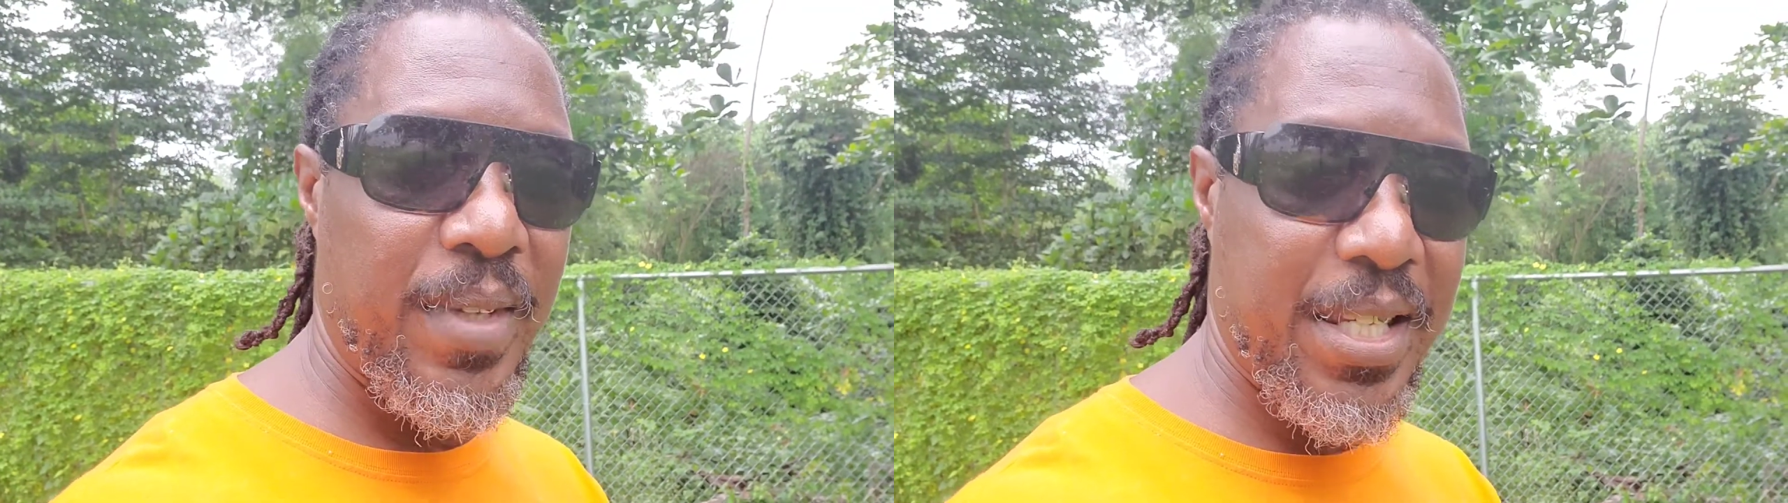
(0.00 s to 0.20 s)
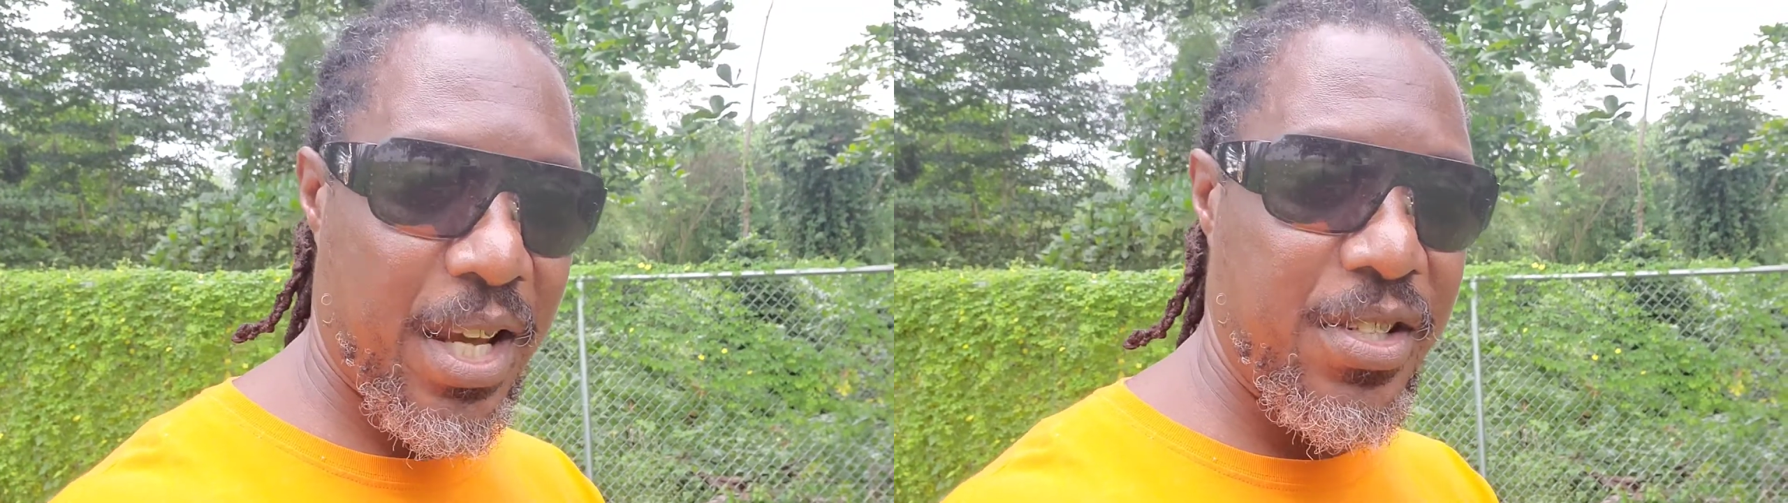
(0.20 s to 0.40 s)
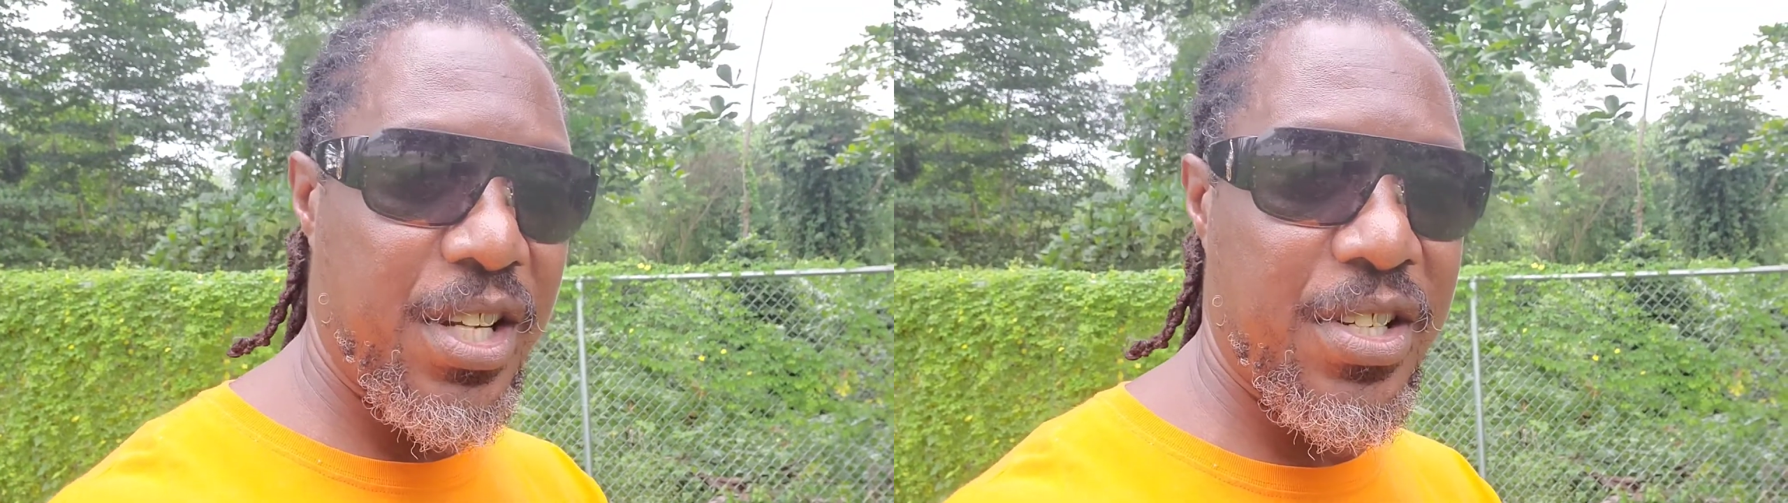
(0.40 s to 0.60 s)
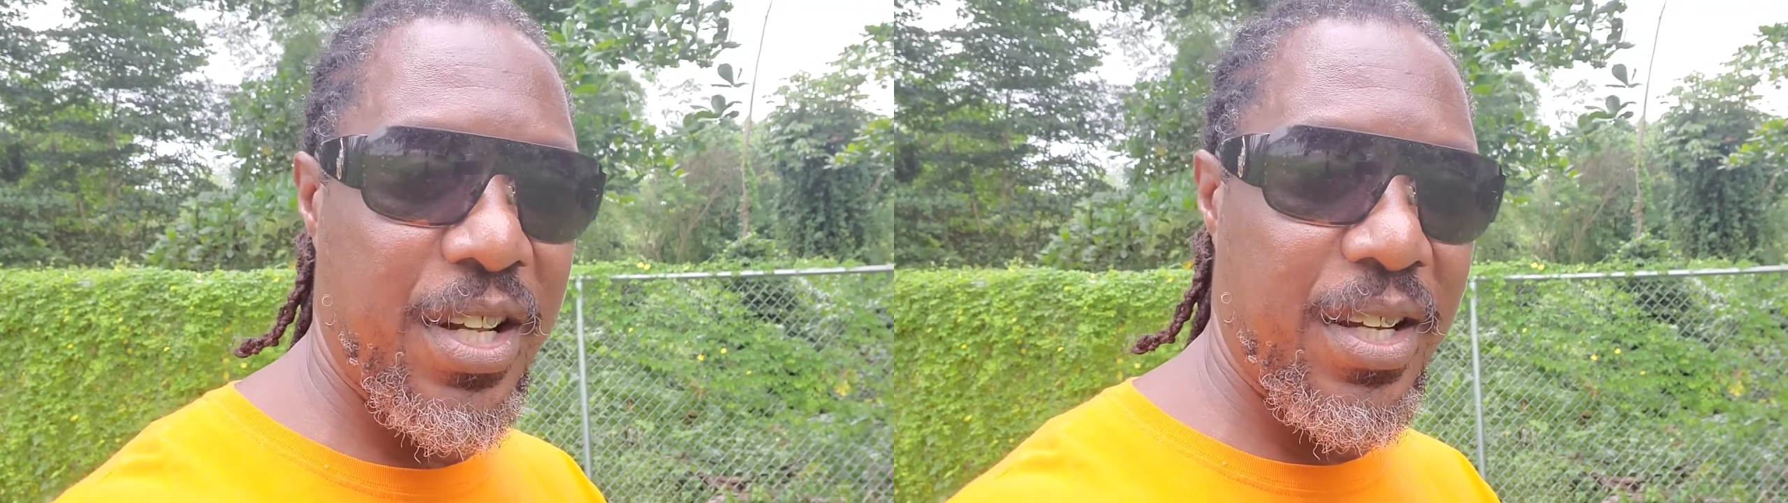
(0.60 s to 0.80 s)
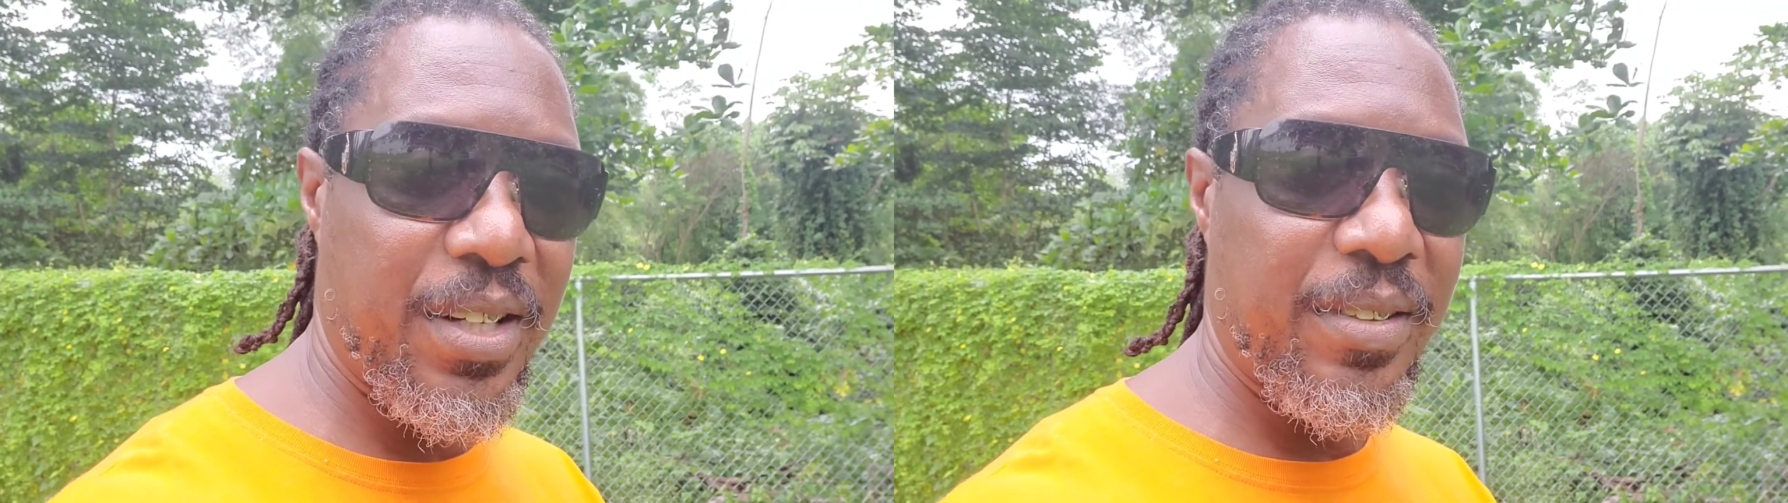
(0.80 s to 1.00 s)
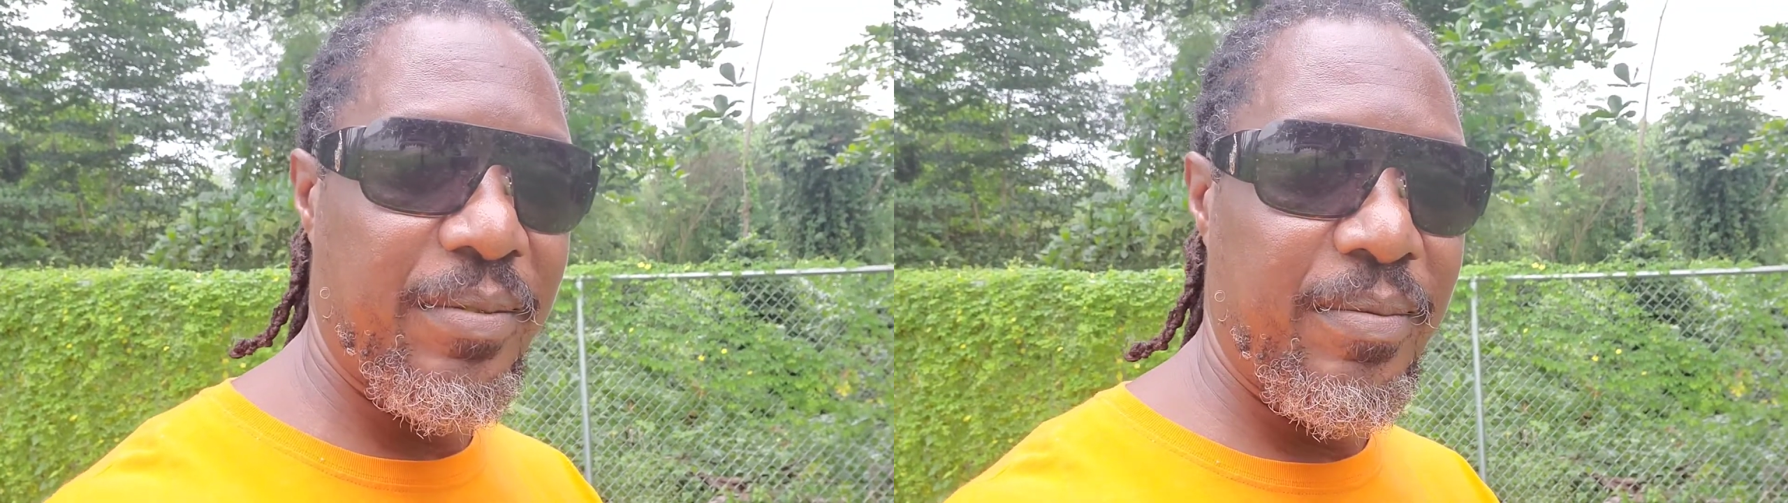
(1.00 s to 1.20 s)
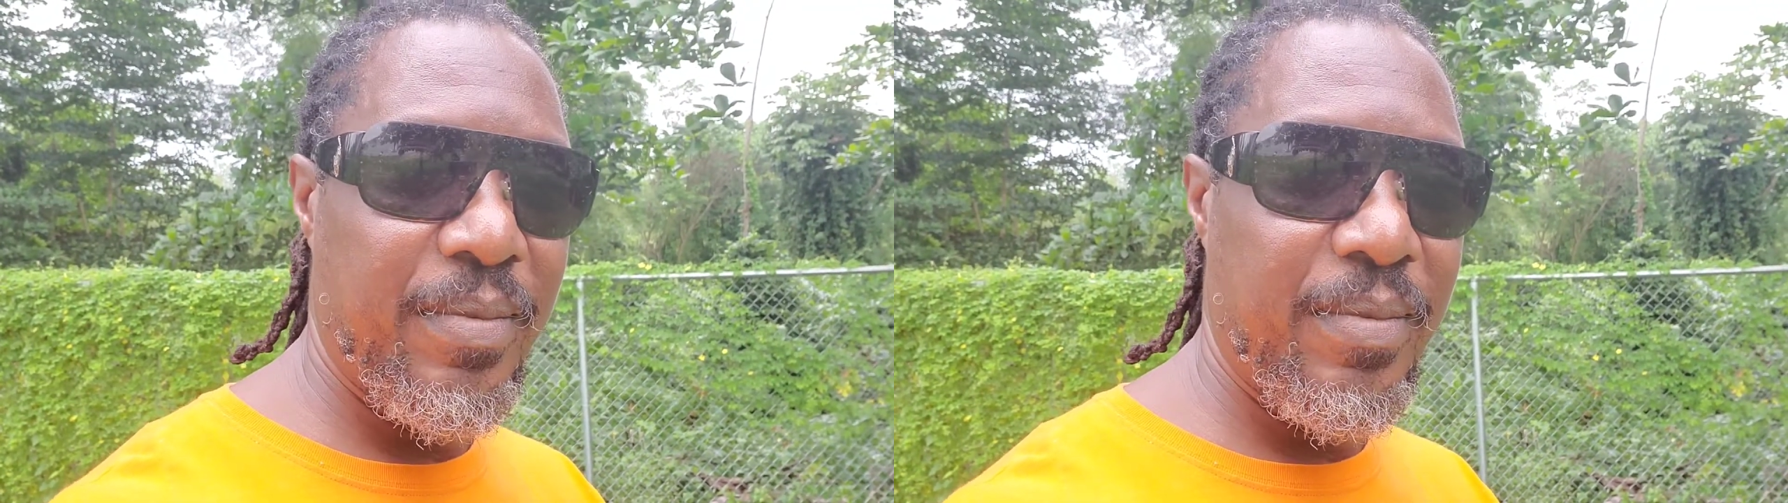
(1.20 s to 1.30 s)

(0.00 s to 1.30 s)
That's how intelligent they are.